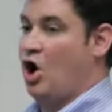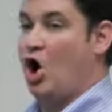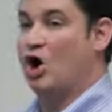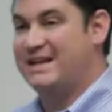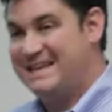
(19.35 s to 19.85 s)

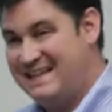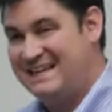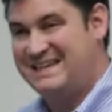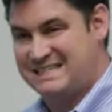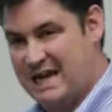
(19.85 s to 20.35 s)
on
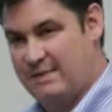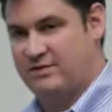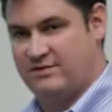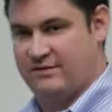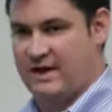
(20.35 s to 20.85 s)
any type
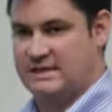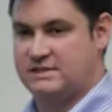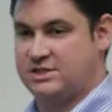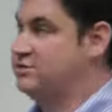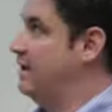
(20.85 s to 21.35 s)
of device
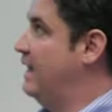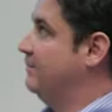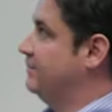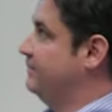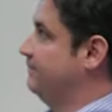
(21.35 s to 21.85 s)
that you have.